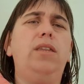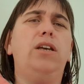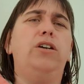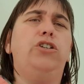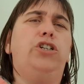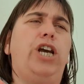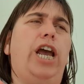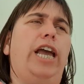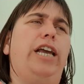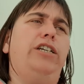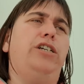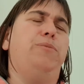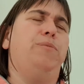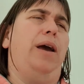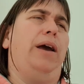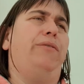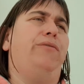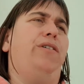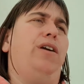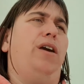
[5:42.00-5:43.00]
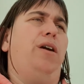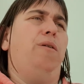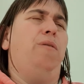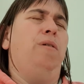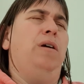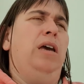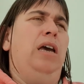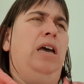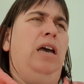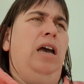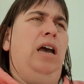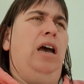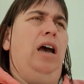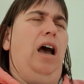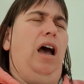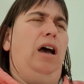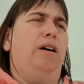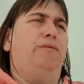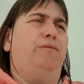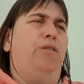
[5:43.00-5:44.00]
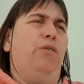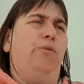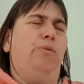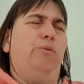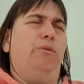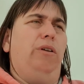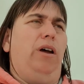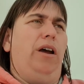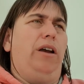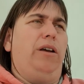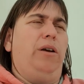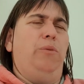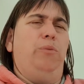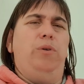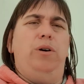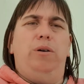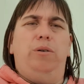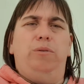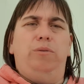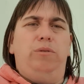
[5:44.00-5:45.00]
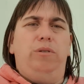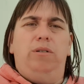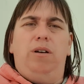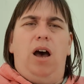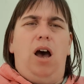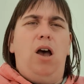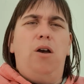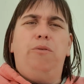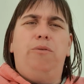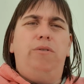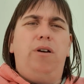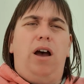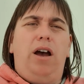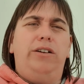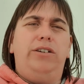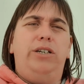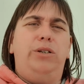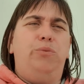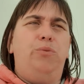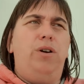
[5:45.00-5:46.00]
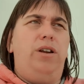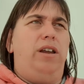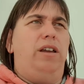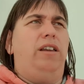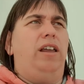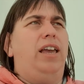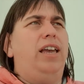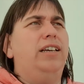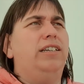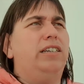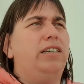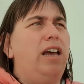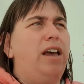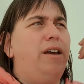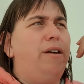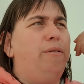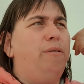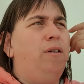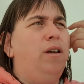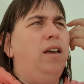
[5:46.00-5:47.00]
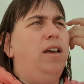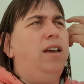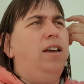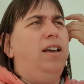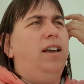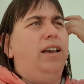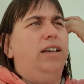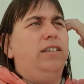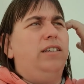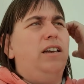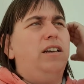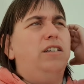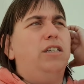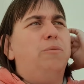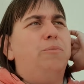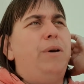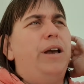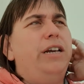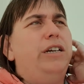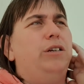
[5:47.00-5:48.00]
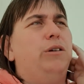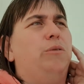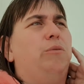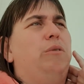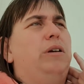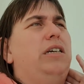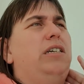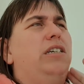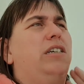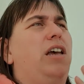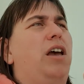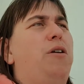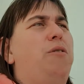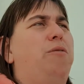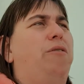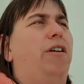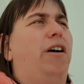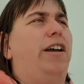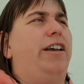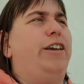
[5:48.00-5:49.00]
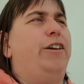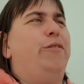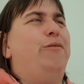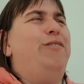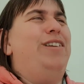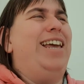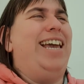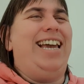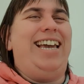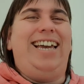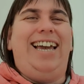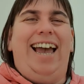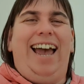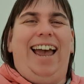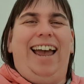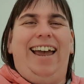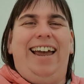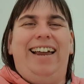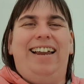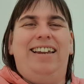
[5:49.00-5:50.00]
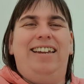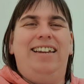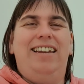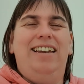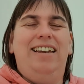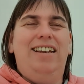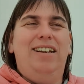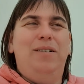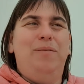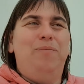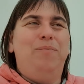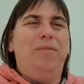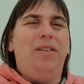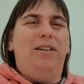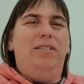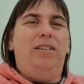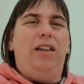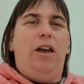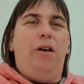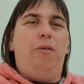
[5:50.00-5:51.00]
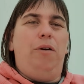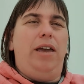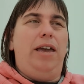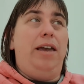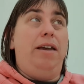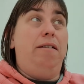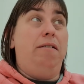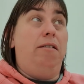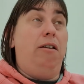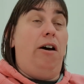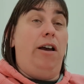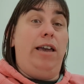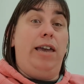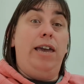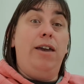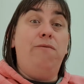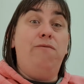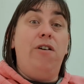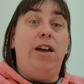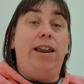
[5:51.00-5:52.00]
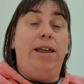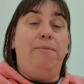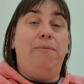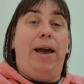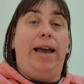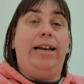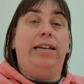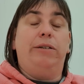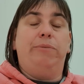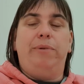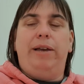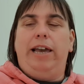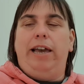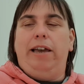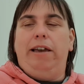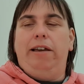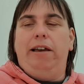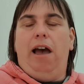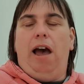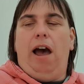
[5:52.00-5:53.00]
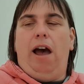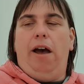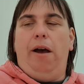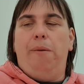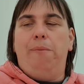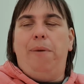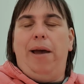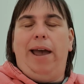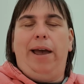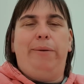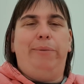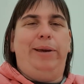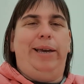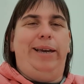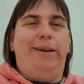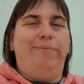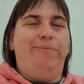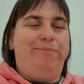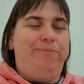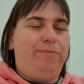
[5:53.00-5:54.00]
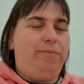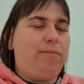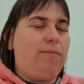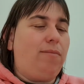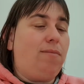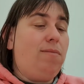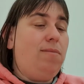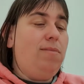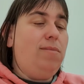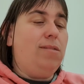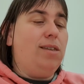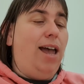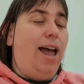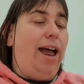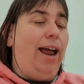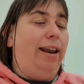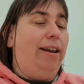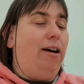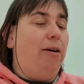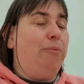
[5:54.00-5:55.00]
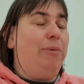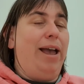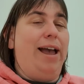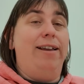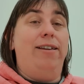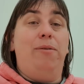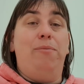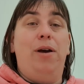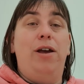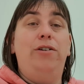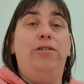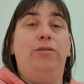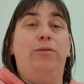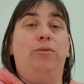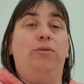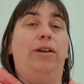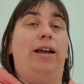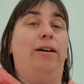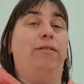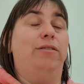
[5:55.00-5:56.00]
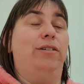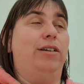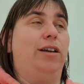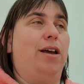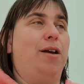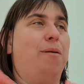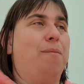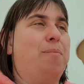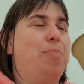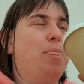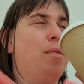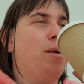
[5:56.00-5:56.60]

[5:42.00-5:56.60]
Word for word: change Matthew for, like, a world. I, I just wouldn't. He's so, he's so special. He's so, like, unique, and, you know, he, like, he really makes me um, happy, and I'm getting emotional now, so,